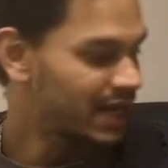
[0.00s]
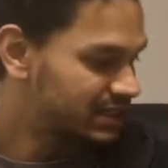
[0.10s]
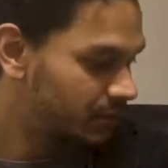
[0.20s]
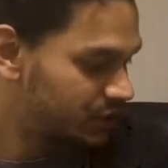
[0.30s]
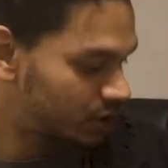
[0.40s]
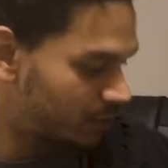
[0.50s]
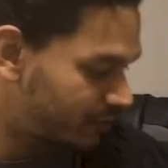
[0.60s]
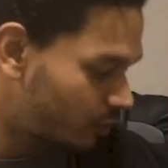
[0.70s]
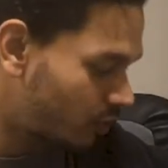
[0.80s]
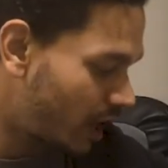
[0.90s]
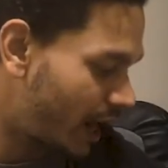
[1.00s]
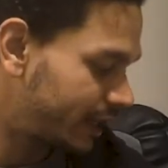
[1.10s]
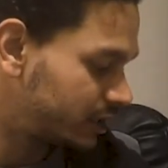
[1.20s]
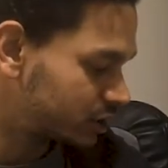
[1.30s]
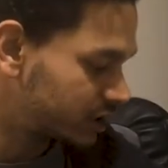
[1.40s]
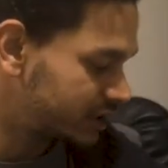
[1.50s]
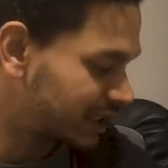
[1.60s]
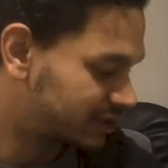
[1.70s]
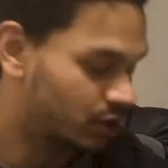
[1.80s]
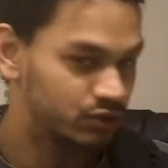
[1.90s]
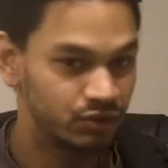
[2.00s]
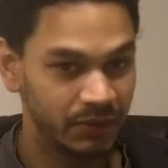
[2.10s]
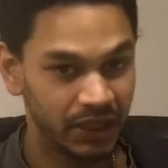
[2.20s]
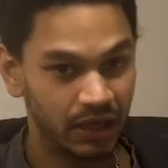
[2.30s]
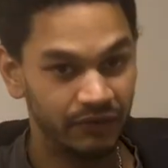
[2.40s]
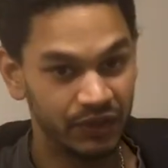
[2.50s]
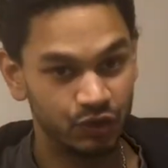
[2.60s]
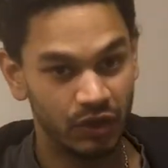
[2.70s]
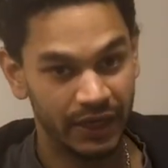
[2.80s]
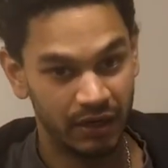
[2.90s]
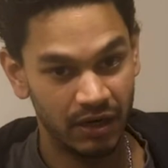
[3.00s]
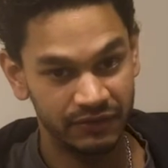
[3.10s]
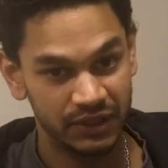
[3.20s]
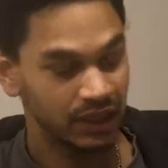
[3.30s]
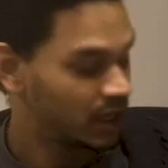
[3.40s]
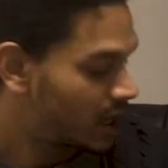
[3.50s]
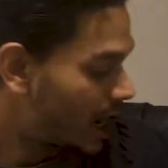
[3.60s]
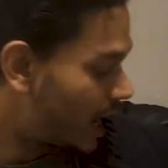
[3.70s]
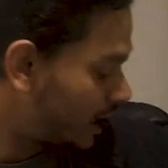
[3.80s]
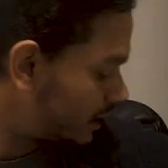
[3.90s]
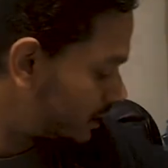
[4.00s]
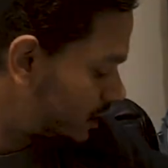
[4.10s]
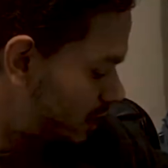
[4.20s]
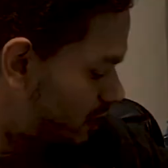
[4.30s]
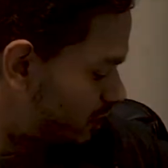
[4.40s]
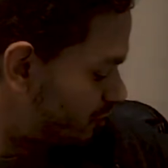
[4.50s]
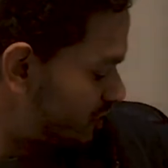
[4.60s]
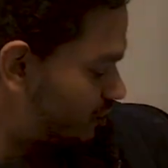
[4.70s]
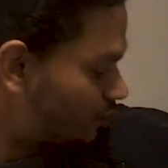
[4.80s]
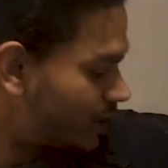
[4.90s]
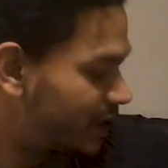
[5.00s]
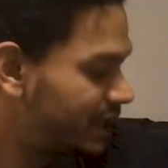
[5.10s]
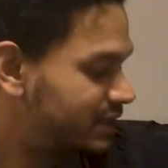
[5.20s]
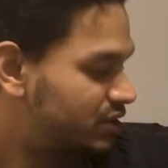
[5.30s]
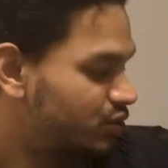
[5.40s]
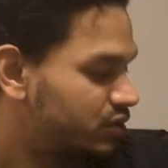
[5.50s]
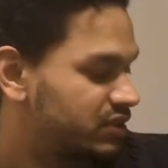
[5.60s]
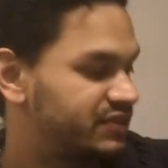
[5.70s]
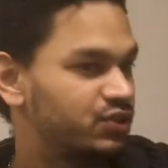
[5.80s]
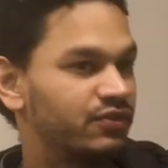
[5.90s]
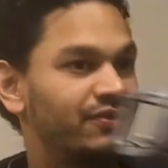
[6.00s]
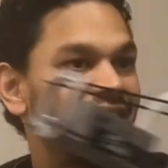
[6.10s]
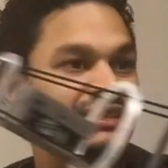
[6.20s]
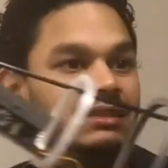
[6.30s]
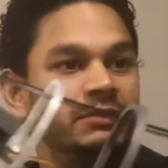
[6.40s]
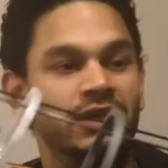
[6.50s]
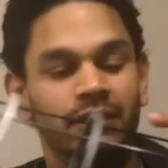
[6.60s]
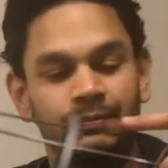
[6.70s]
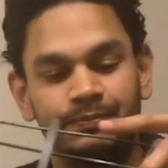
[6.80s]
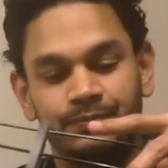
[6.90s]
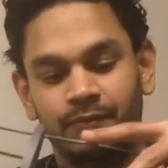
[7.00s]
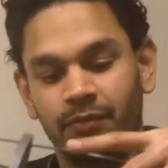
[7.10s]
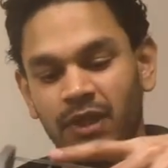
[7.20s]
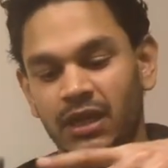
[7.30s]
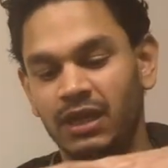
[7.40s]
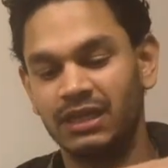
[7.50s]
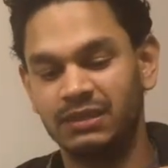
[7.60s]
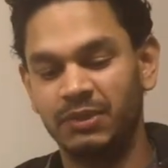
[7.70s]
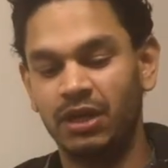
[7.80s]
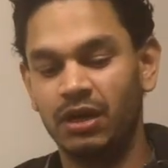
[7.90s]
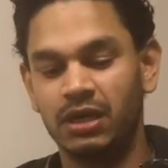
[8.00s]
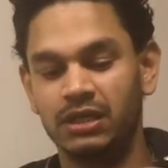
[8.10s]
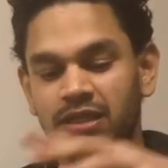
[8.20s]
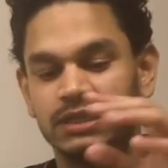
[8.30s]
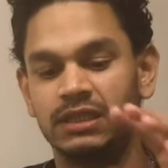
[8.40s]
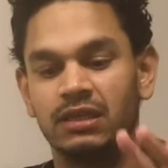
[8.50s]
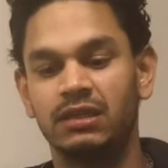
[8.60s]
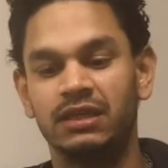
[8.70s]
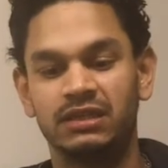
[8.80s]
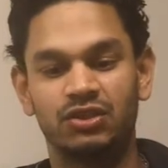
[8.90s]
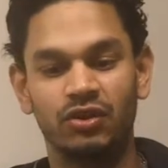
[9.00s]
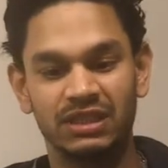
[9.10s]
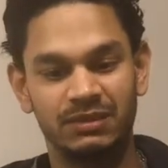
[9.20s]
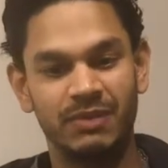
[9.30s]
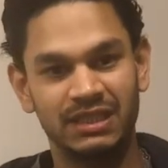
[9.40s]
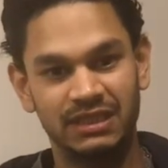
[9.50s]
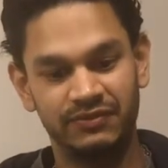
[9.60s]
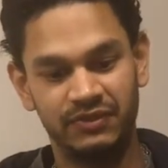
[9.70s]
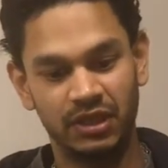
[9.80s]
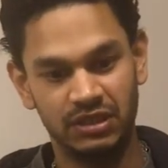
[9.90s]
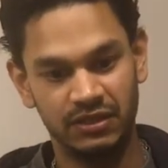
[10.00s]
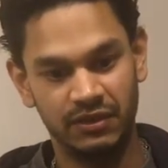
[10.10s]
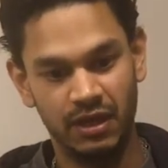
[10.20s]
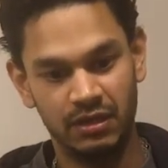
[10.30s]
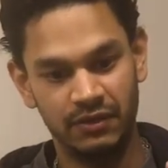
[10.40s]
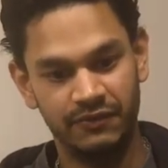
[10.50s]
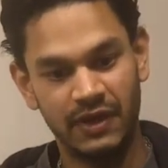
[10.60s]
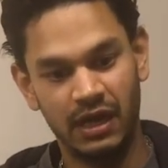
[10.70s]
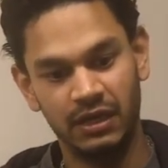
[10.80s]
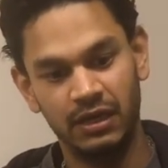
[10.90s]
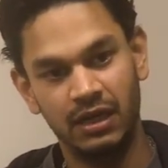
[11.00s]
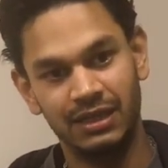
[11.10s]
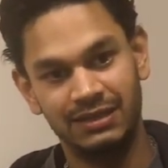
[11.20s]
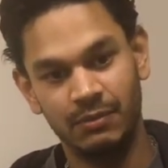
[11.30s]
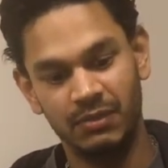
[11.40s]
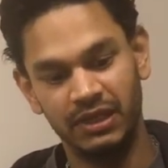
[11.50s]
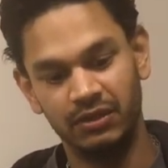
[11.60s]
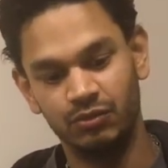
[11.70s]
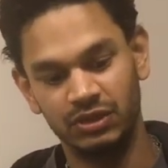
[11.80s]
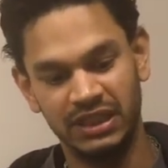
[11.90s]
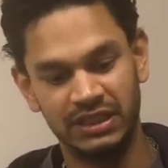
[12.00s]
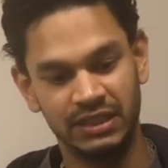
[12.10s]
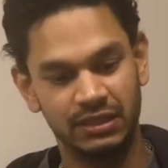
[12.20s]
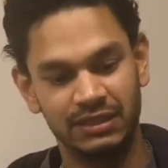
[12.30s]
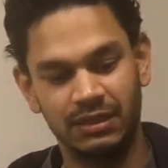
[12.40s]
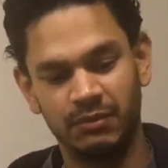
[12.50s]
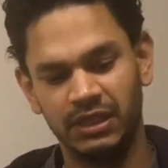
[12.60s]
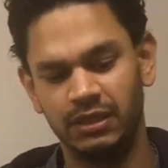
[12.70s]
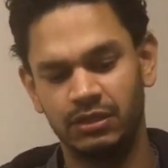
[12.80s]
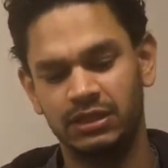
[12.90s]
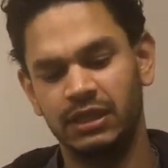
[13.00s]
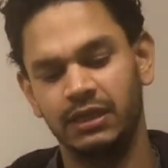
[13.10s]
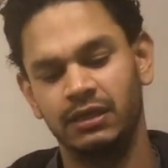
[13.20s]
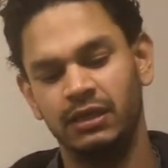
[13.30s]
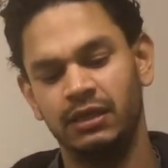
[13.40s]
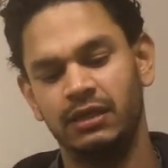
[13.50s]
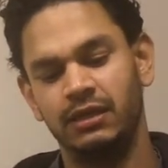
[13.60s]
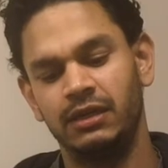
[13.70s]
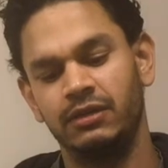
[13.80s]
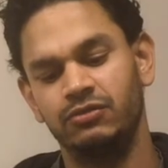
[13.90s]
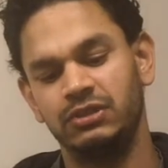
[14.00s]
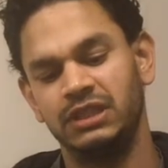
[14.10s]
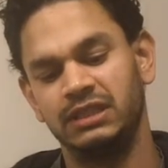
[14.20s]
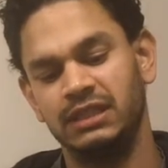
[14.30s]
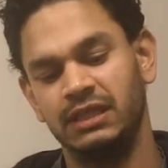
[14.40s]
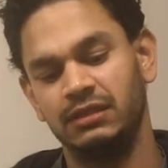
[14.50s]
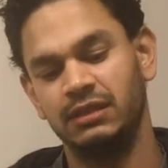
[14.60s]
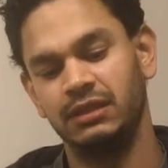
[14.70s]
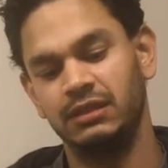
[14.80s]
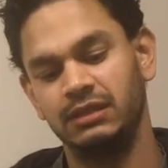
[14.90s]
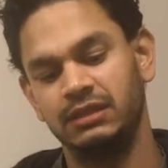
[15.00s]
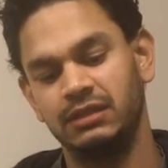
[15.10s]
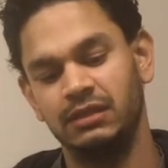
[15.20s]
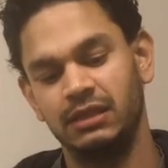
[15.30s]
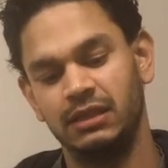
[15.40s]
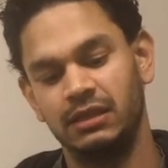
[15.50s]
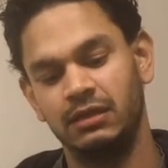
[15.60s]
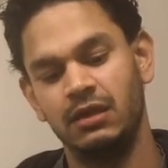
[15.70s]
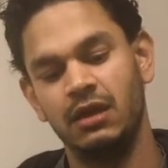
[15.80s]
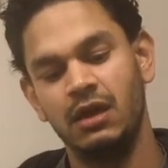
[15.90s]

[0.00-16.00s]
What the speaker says: as I mentioned before, I initially set out to make a VTOL aircraft, and the reason why it's sort of so fat in the middle is because there's got this massive ducted fan assembly, rotating assembly. It looks like it like rotates like this and like that.